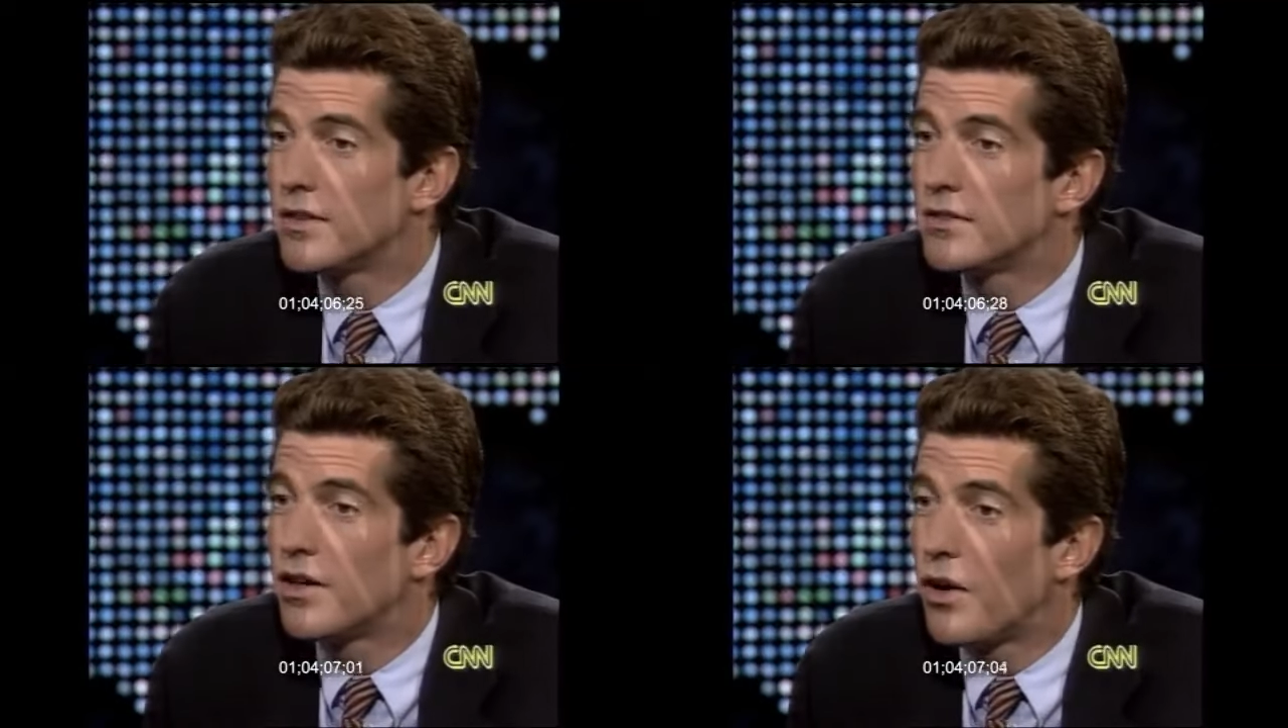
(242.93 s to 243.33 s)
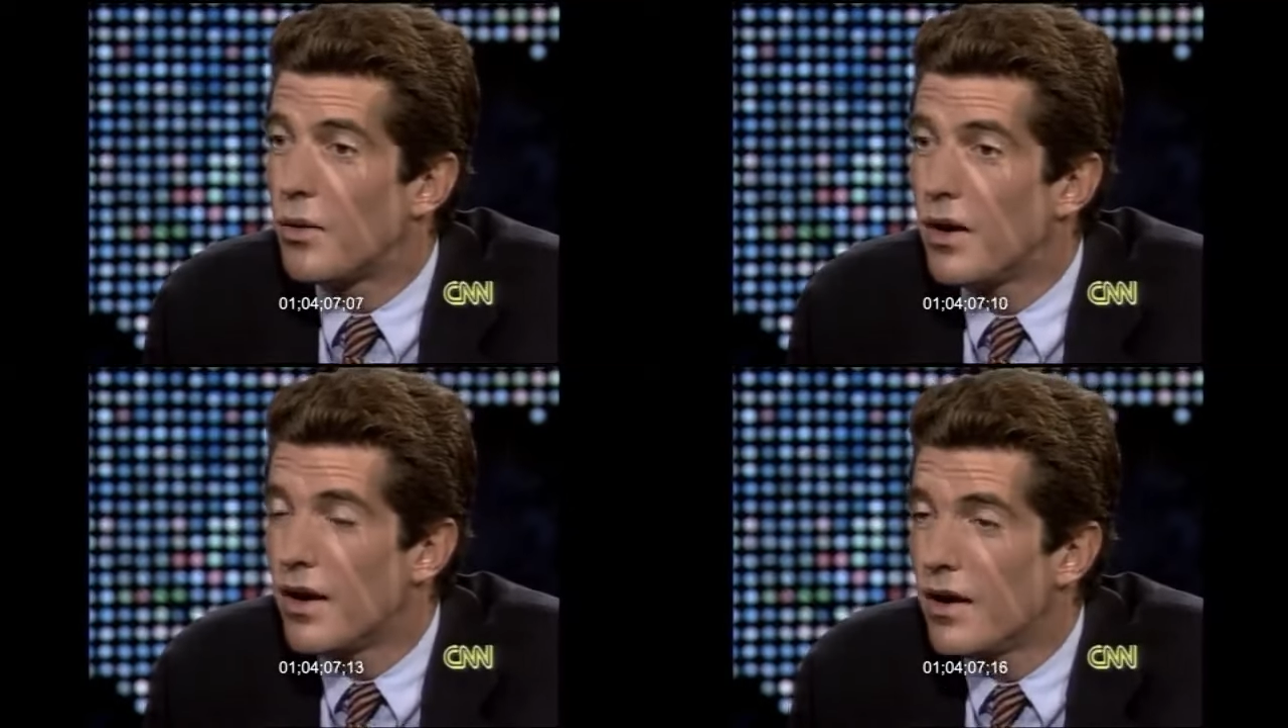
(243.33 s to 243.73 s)

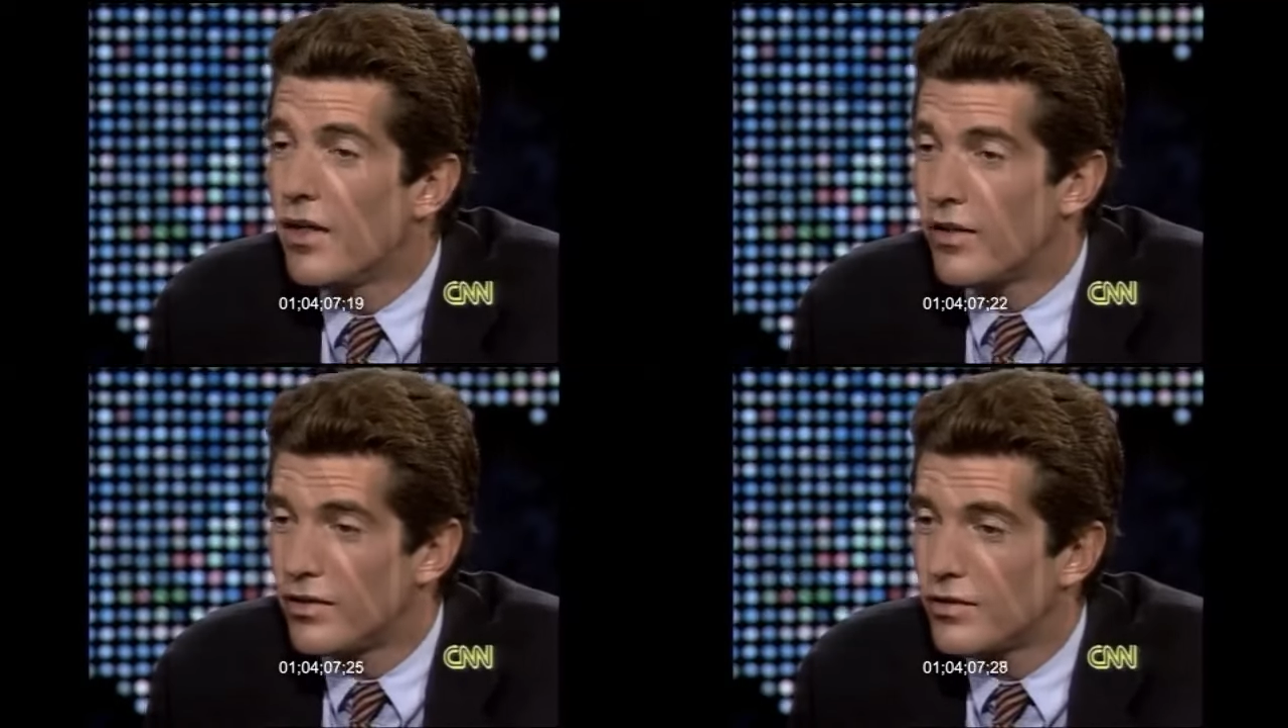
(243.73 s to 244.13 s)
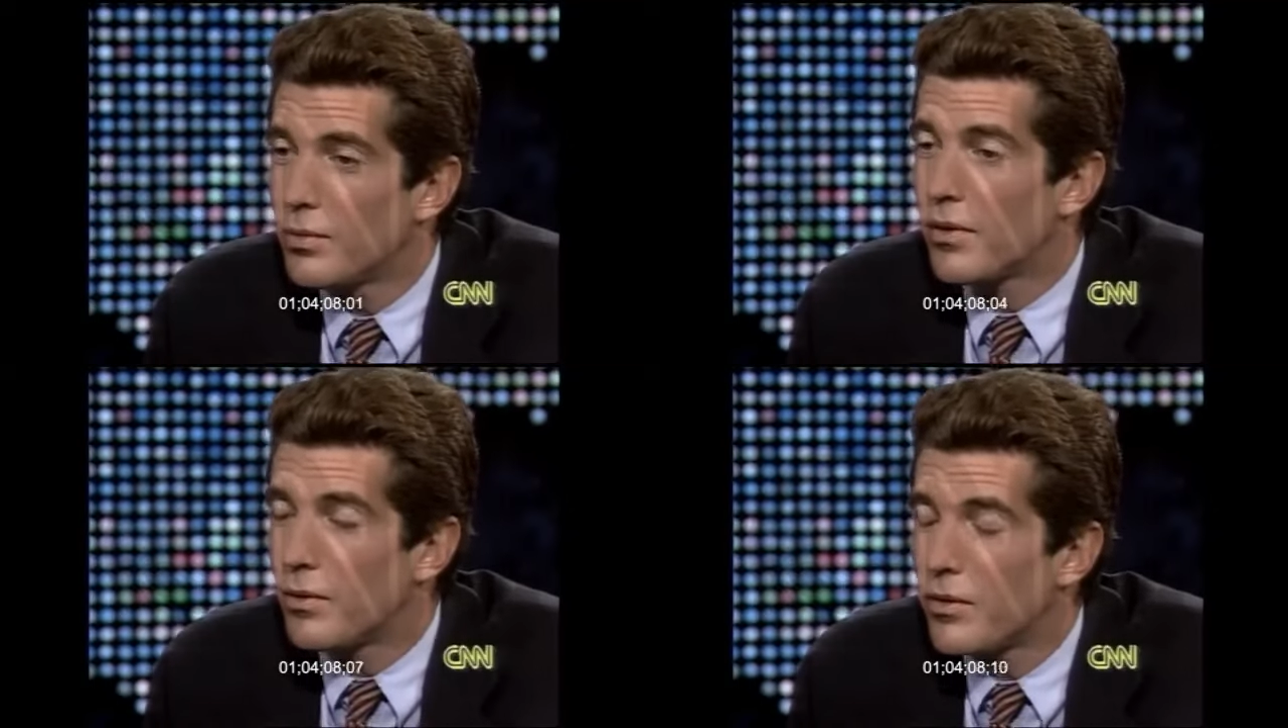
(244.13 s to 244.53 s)
So this is
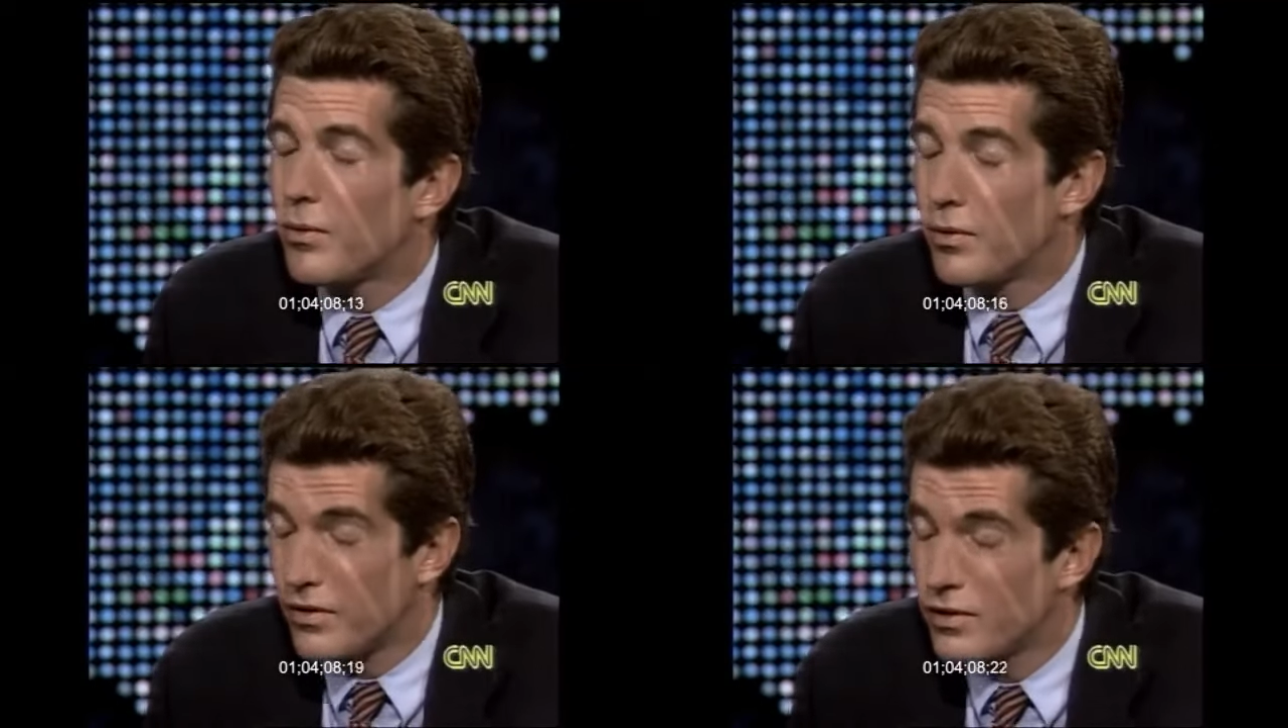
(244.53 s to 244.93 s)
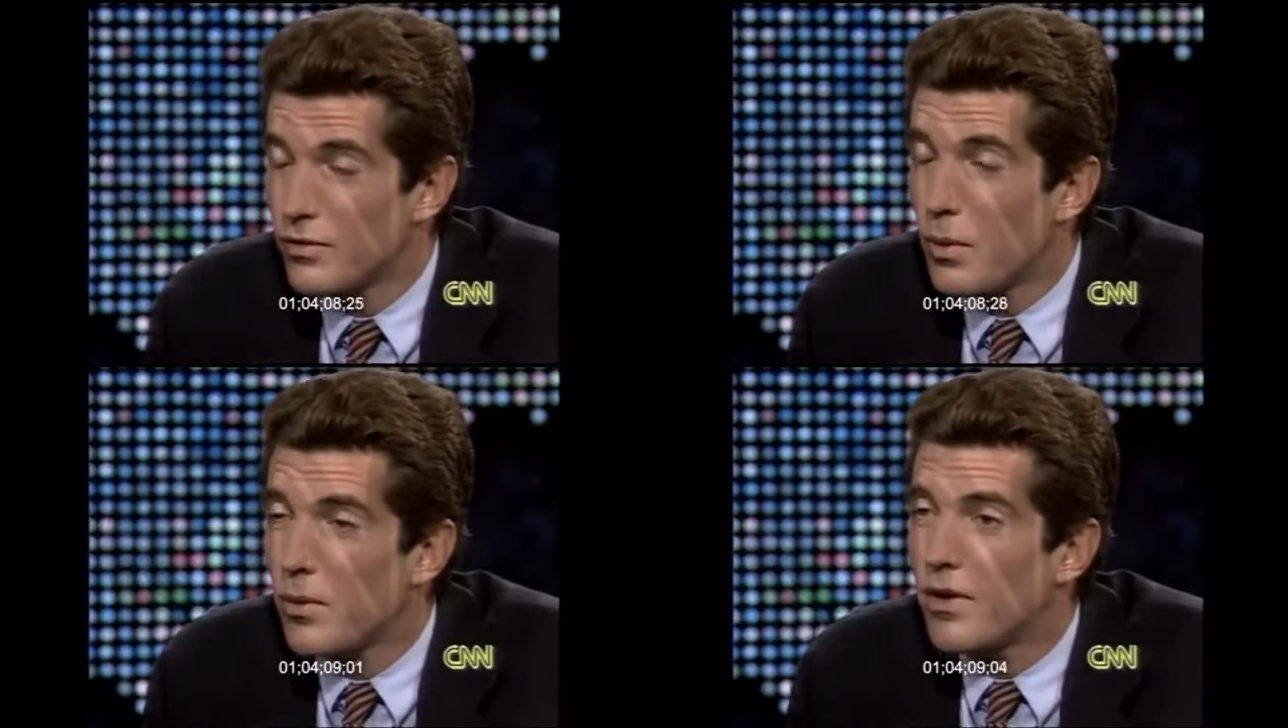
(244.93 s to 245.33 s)
what
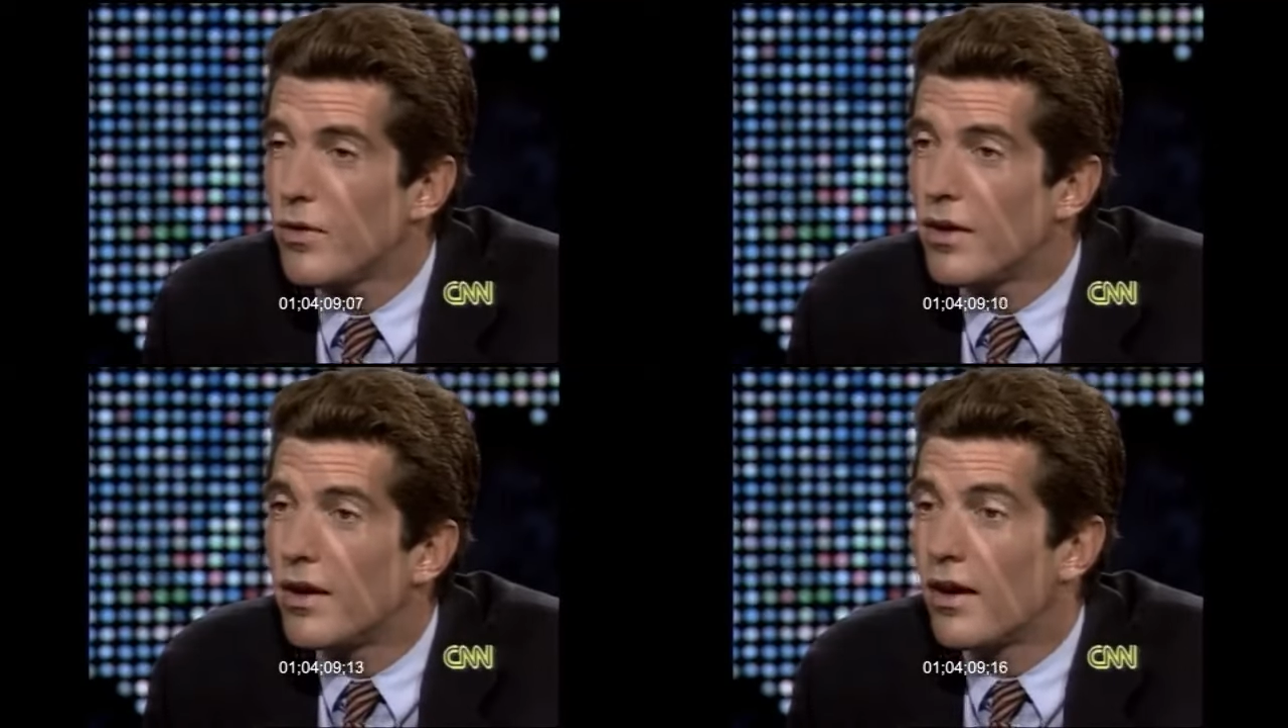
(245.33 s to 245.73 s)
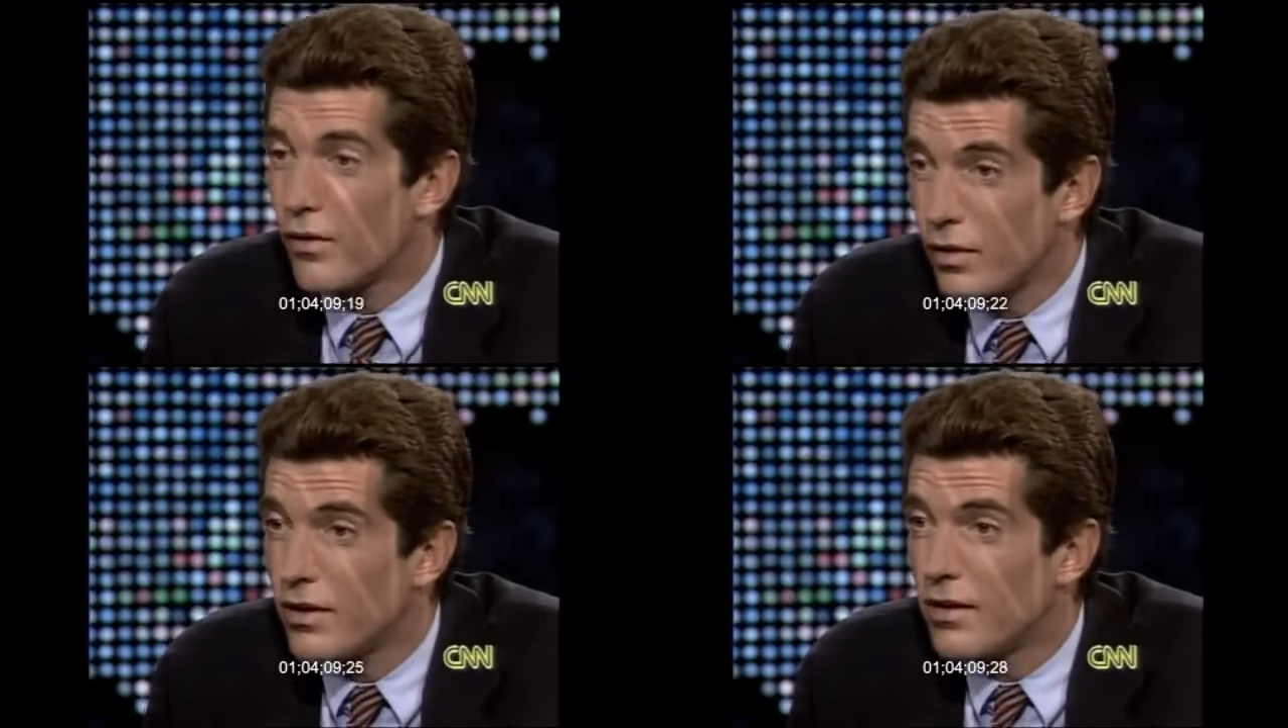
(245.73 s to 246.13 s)
we're doing,